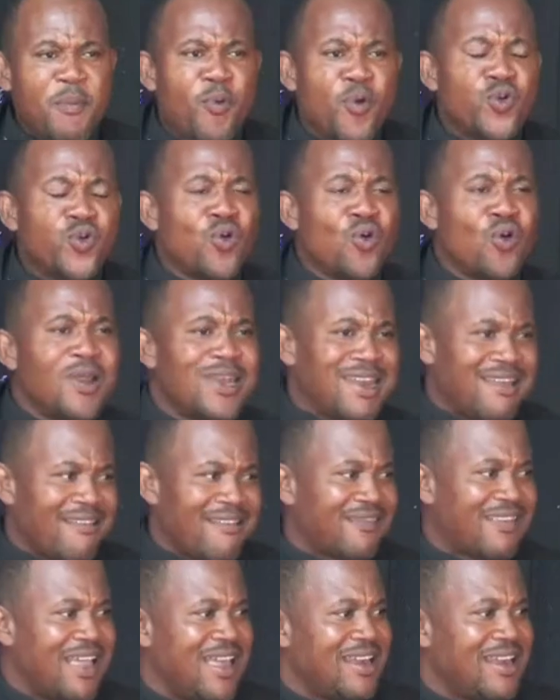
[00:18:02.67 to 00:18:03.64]
don't
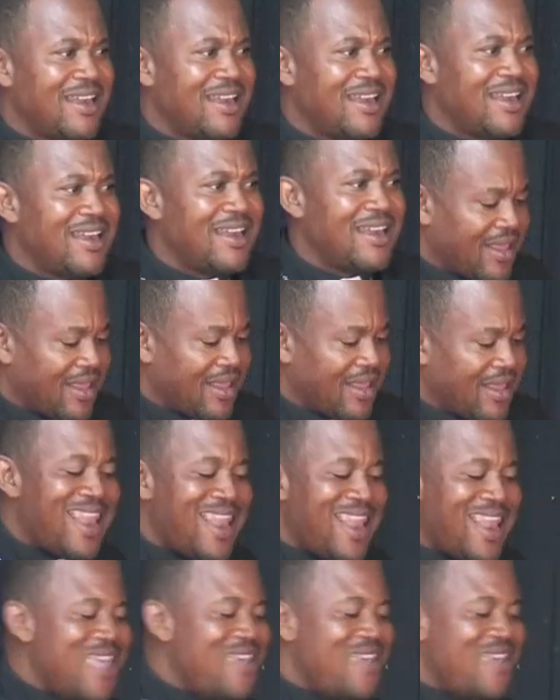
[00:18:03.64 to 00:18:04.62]
understand that
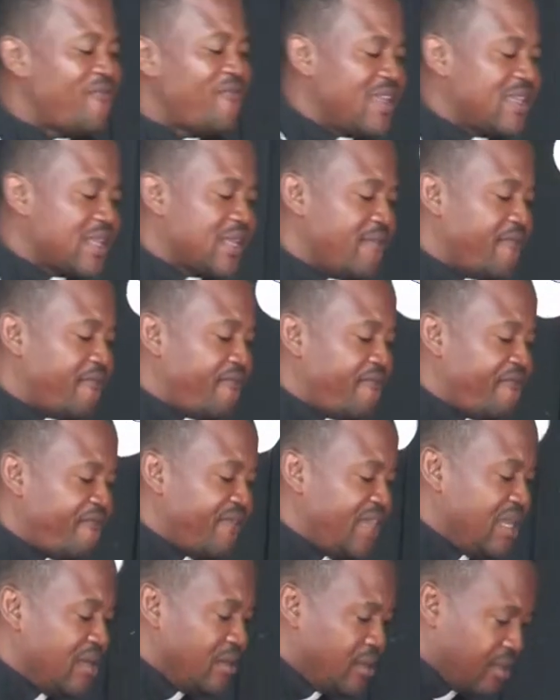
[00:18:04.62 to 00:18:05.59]
life is a
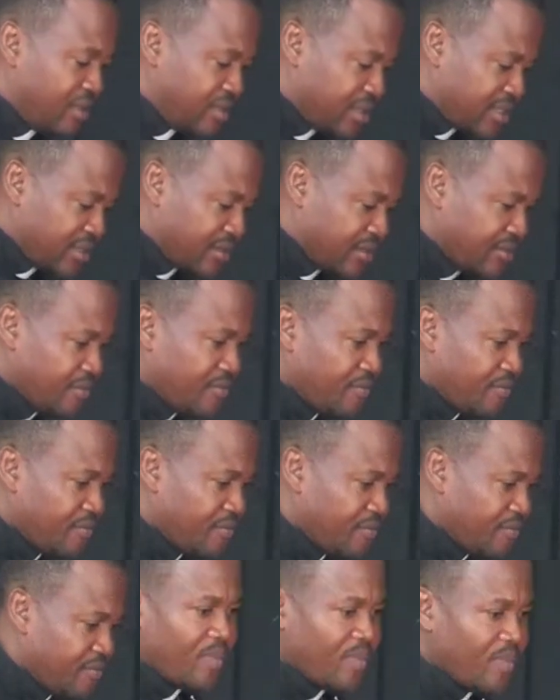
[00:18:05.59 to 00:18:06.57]
field,
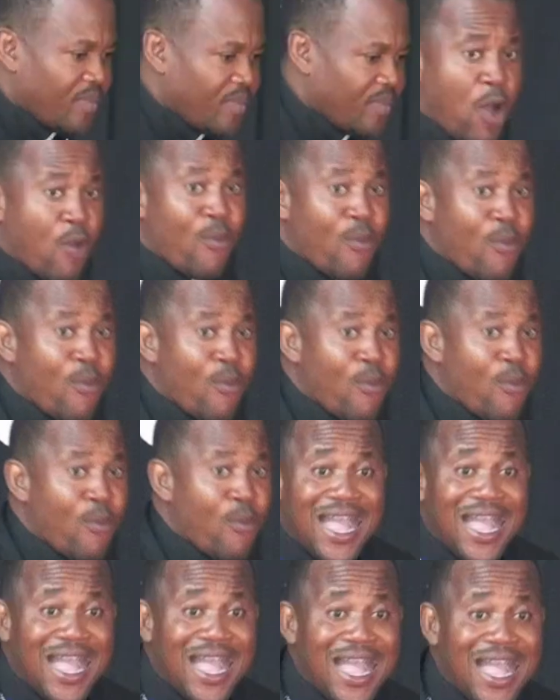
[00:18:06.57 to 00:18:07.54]
our
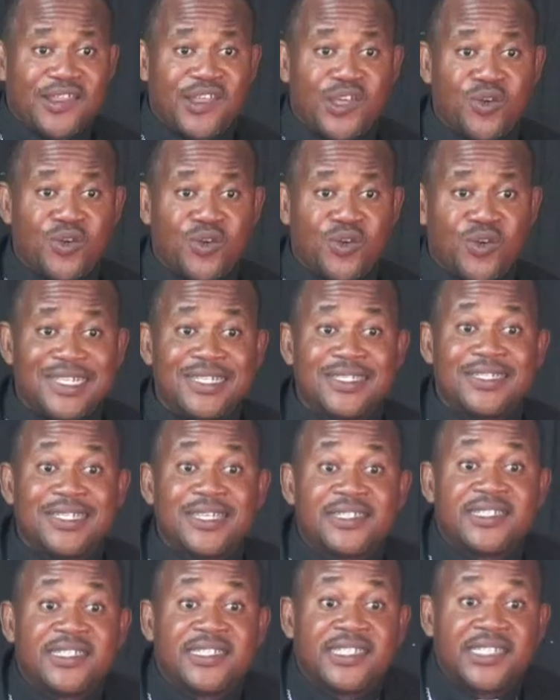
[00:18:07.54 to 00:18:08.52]
attitude is the
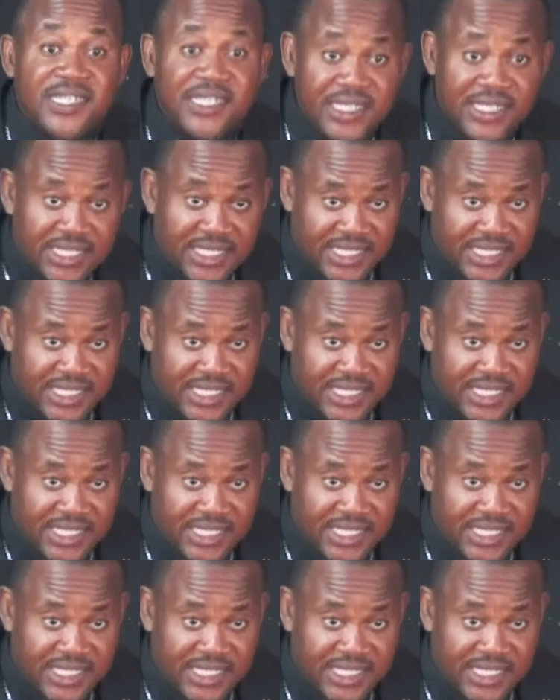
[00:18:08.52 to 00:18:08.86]
seed.